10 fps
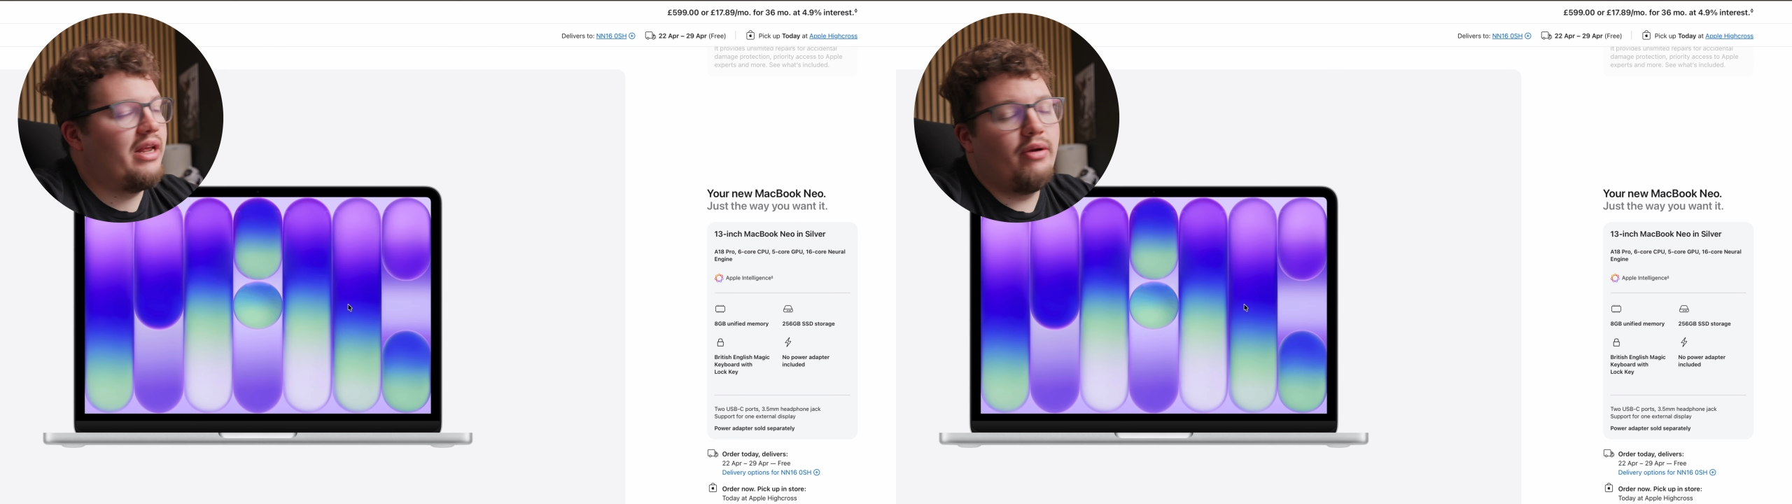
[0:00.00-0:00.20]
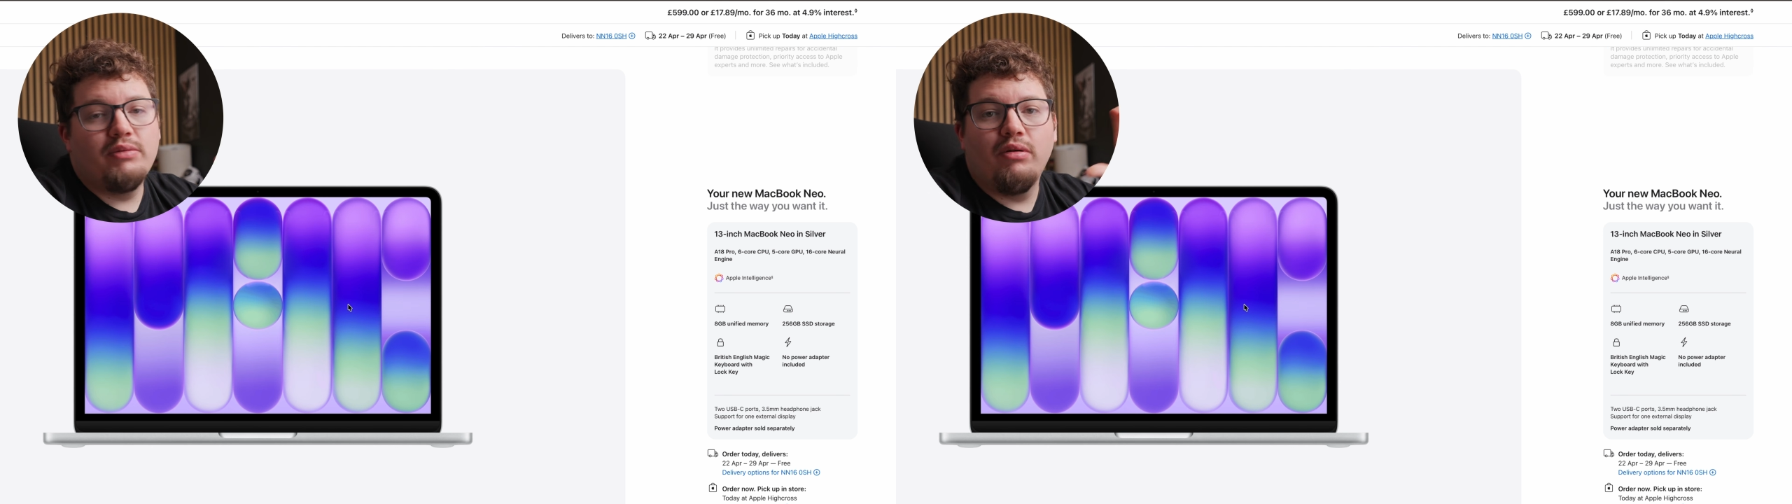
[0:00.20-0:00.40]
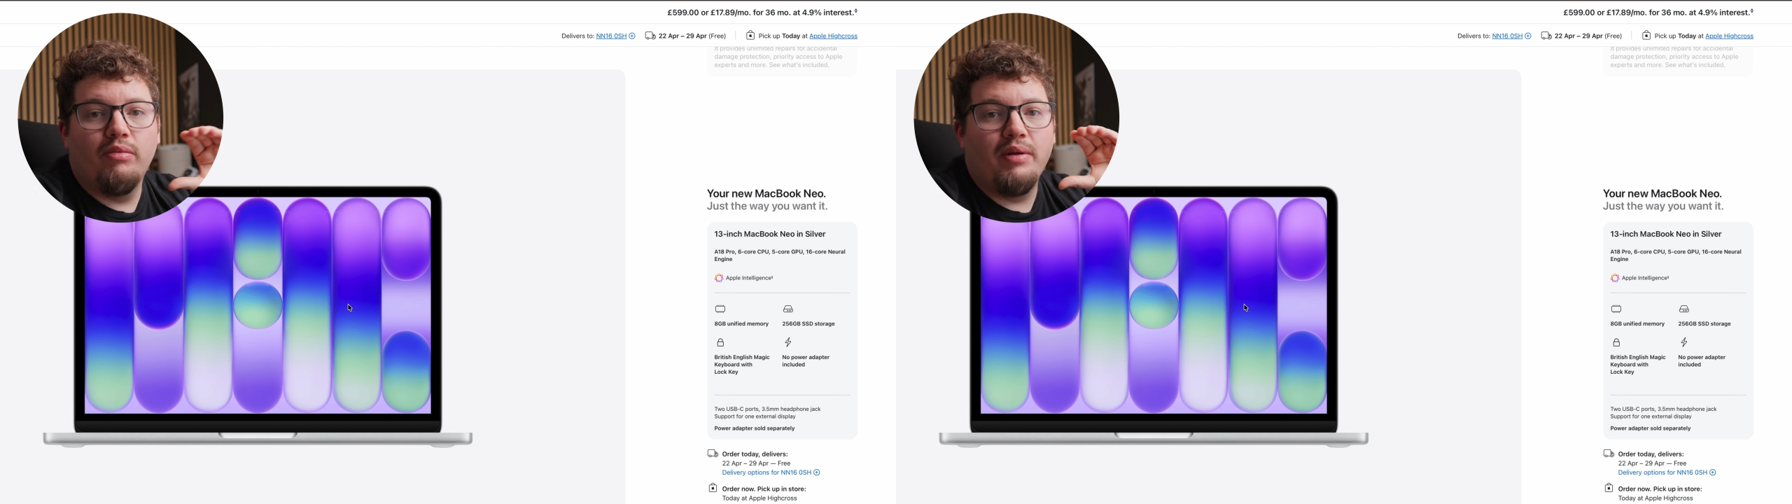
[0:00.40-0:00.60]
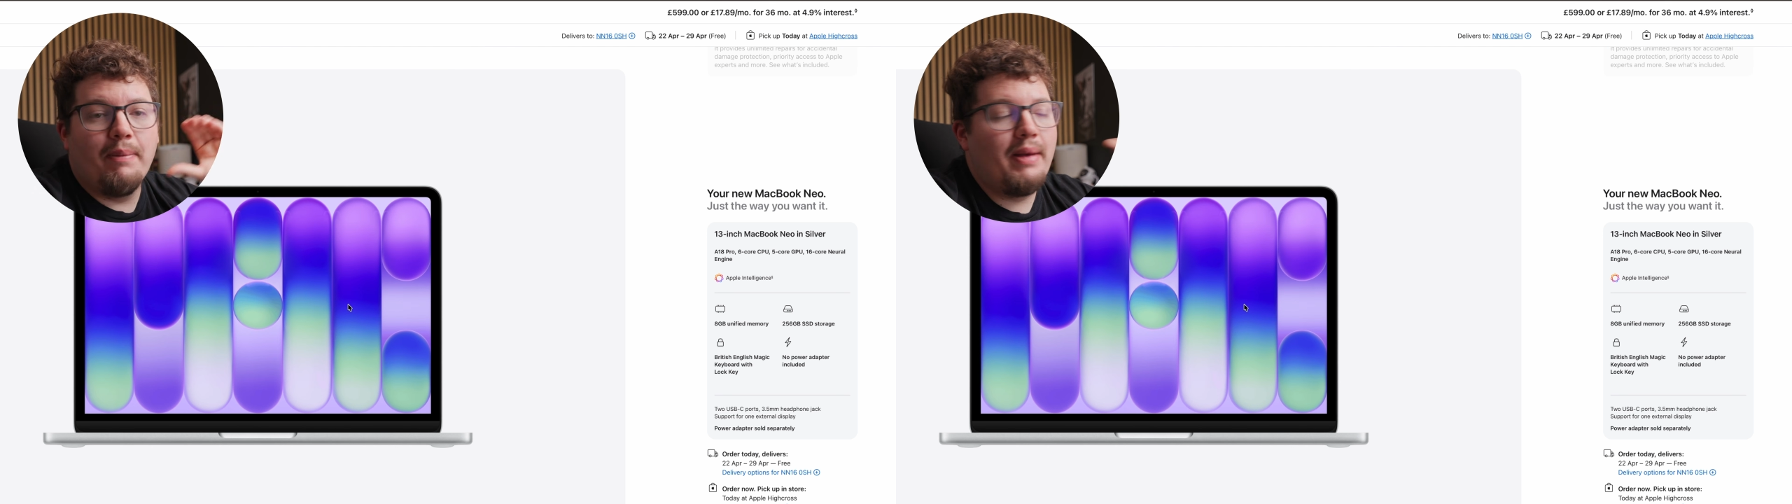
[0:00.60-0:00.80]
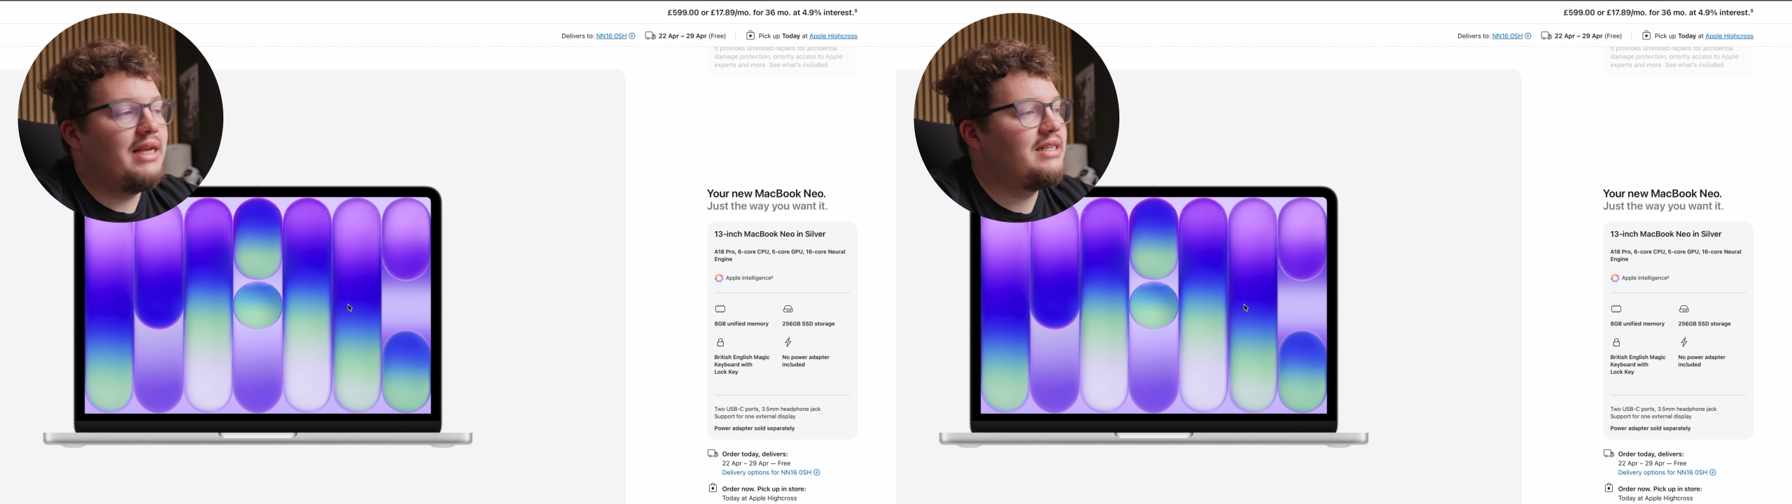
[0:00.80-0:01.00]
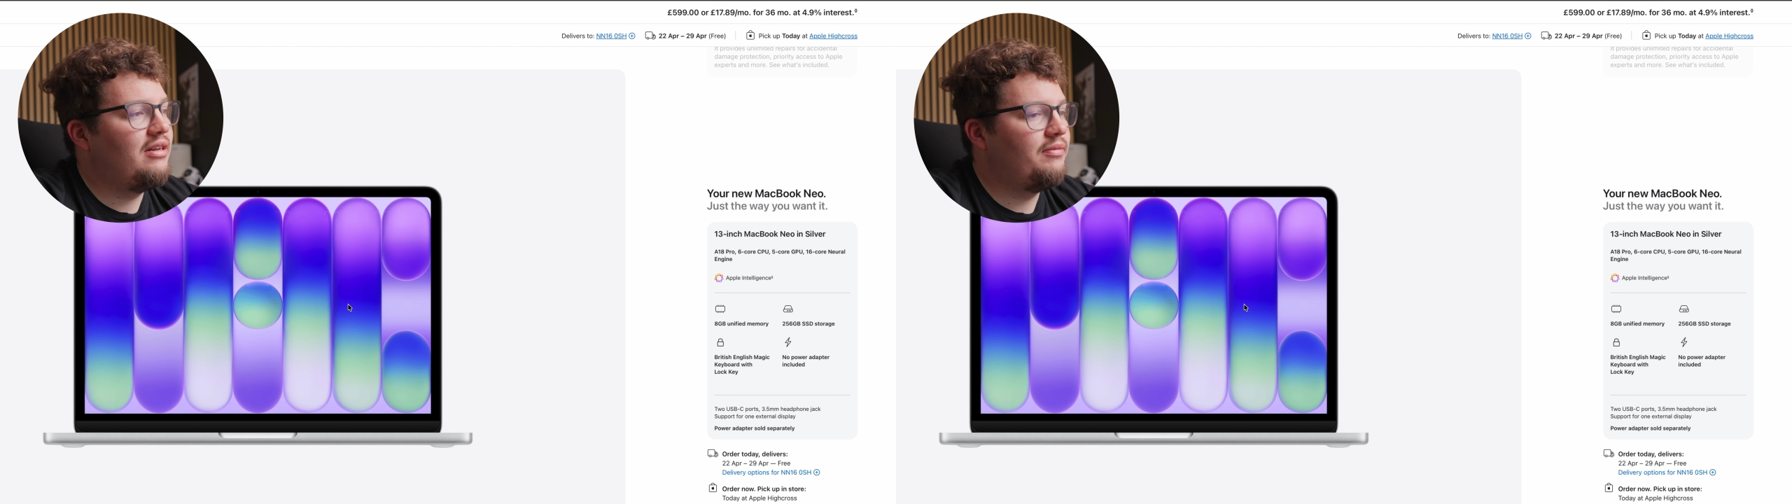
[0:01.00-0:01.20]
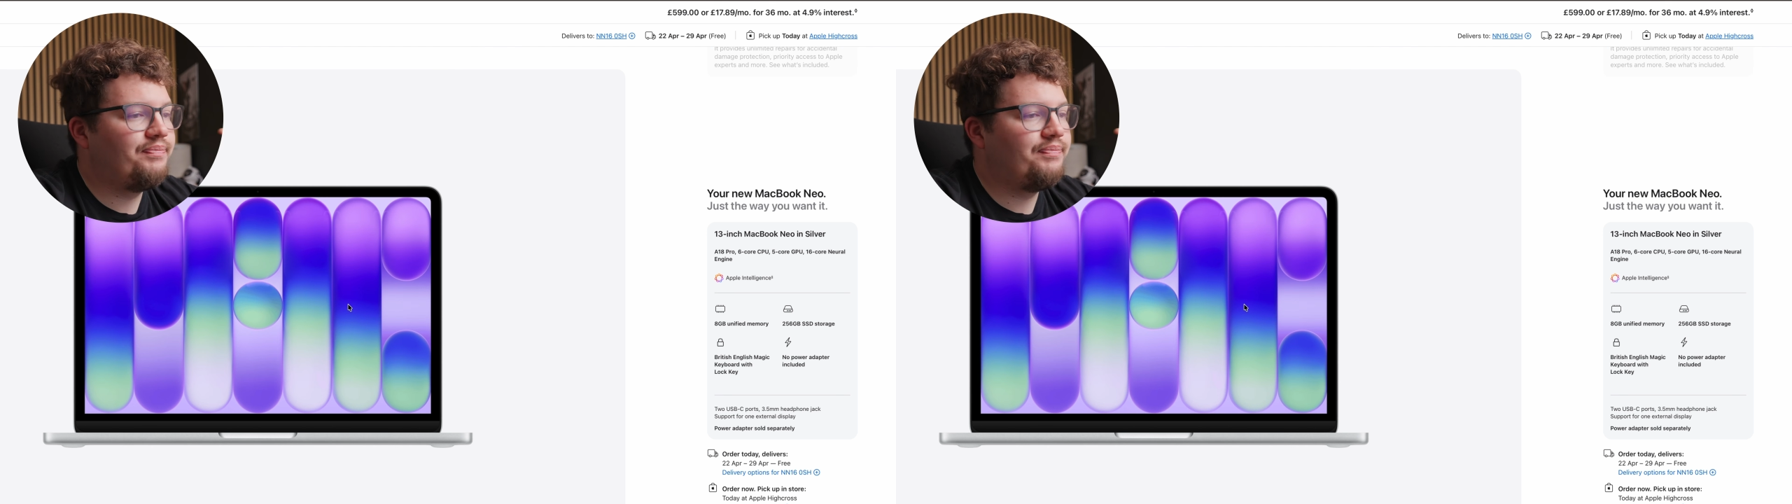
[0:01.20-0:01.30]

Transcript: Neo is probably amazing,